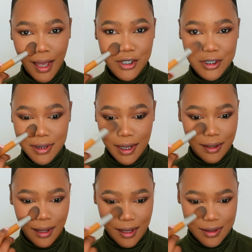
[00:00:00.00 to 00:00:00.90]
And just
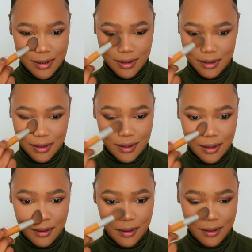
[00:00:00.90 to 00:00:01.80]
like that,
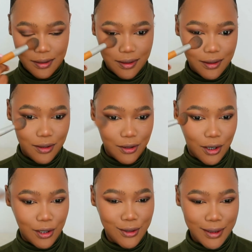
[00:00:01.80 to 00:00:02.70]

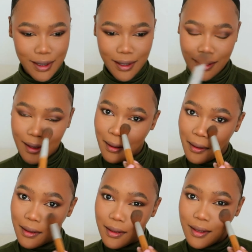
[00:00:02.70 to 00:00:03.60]
you are looking
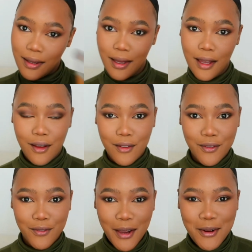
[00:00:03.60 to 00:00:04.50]

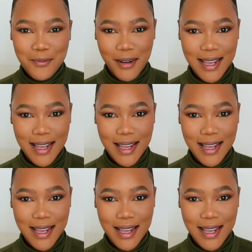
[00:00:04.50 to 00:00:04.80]
very